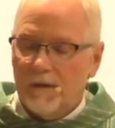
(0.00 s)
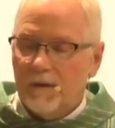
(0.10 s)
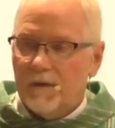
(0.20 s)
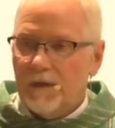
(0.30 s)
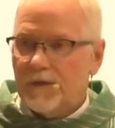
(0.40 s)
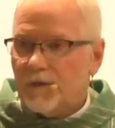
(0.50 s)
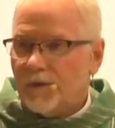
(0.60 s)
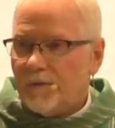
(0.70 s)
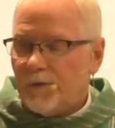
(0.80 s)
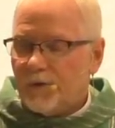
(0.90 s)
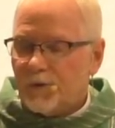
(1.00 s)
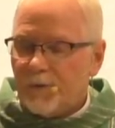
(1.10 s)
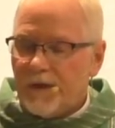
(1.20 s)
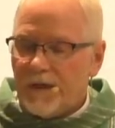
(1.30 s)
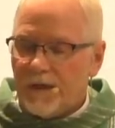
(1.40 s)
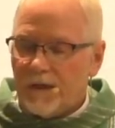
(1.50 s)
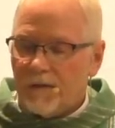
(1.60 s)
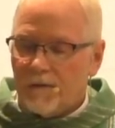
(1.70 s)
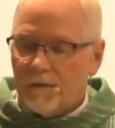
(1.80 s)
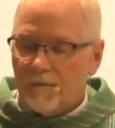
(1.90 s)
And so in the first
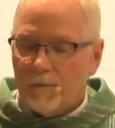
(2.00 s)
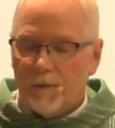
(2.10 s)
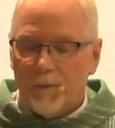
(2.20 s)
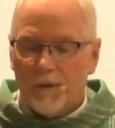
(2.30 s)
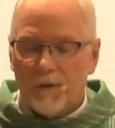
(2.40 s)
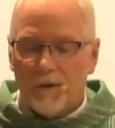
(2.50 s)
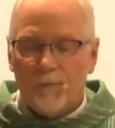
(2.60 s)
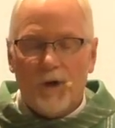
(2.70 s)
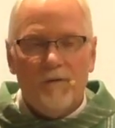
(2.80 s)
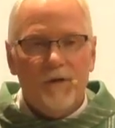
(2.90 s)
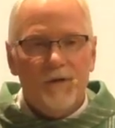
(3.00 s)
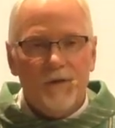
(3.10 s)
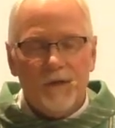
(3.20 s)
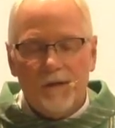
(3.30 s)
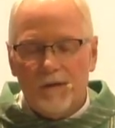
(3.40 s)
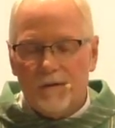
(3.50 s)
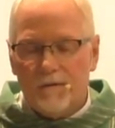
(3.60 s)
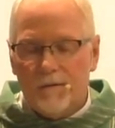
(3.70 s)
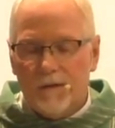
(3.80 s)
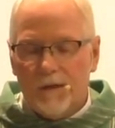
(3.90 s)
reading from the book of the prophet
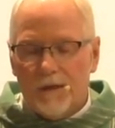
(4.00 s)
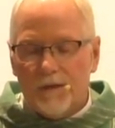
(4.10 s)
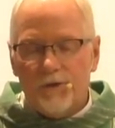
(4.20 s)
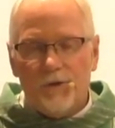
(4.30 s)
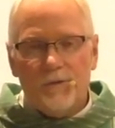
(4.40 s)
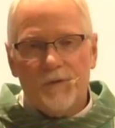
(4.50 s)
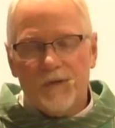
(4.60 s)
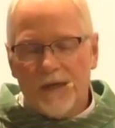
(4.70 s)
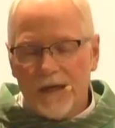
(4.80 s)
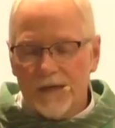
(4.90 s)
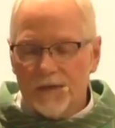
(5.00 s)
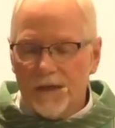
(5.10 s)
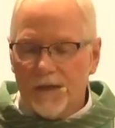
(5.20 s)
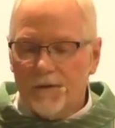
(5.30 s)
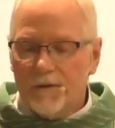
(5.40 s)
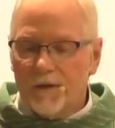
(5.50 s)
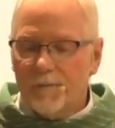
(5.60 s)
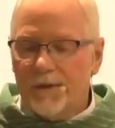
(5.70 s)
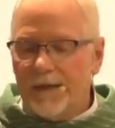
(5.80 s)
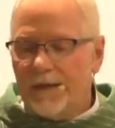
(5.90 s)
Ezekiel, the Jews in exile
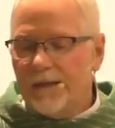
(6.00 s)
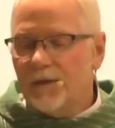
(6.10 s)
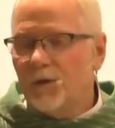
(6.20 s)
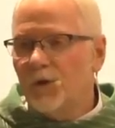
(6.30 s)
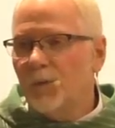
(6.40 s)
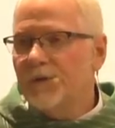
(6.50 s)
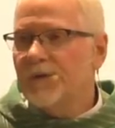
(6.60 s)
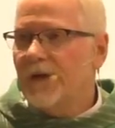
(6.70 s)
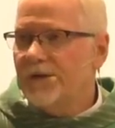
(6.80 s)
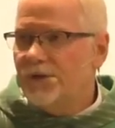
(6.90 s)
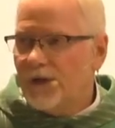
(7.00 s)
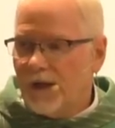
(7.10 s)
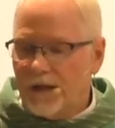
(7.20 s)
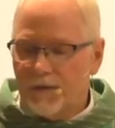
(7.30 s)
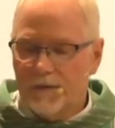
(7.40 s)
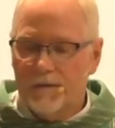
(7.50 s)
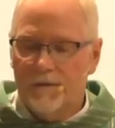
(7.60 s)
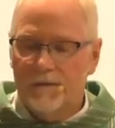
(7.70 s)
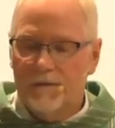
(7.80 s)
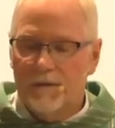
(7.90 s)
complained that the Lord was
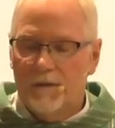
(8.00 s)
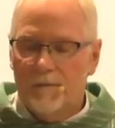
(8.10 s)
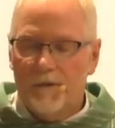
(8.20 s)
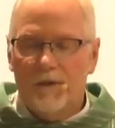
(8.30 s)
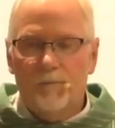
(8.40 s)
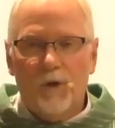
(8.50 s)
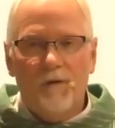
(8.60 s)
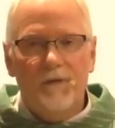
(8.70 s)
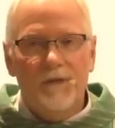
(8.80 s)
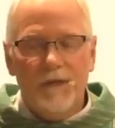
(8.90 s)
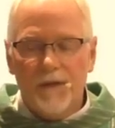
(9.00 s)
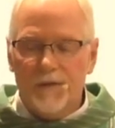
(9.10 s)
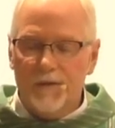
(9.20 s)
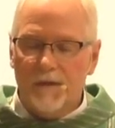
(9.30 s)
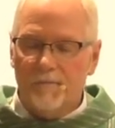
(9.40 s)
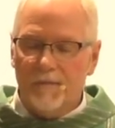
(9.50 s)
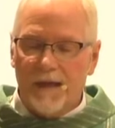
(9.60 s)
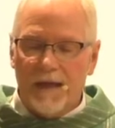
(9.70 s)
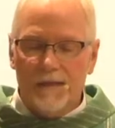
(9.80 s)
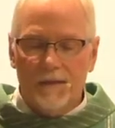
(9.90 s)
unjust. But the prophet tells them
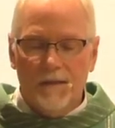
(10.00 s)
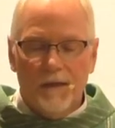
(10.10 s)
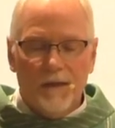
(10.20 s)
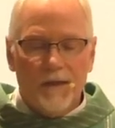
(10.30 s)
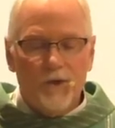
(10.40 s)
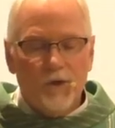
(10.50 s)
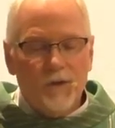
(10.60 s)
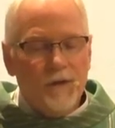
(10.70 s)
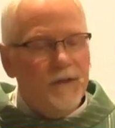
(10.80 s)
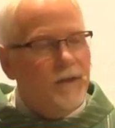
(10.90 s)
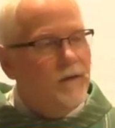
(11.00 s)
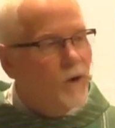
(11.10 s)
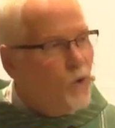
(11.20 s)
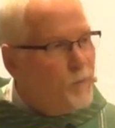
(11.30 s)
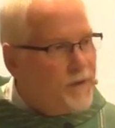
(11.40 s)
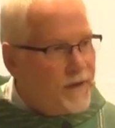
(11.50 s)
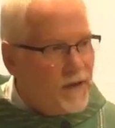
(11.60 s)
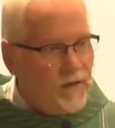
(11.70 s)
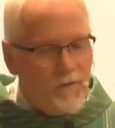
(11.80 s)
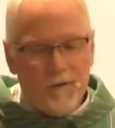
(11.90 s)
that they should look at their own
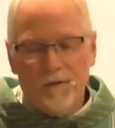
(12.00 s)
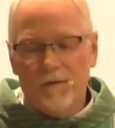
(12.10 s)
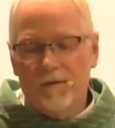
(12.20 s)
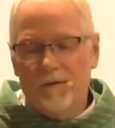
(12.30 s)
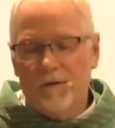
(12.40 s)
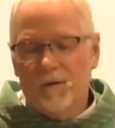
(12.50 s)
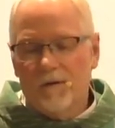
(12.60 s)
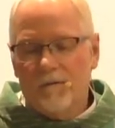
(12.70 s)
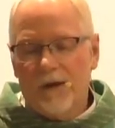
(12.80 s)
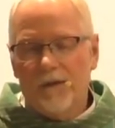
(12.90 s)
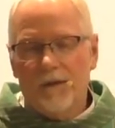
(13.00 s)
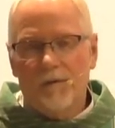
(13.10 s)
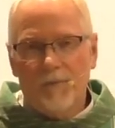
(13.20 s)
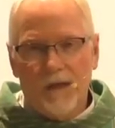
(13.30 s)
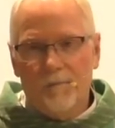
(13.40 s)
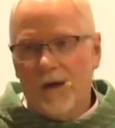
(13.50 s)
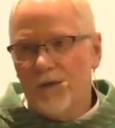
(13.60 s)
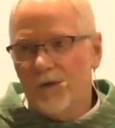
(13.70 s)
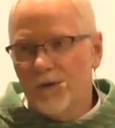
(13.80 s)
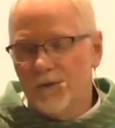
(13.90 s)
behavior rather than blame
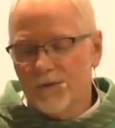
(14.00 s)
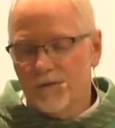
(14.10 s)
others.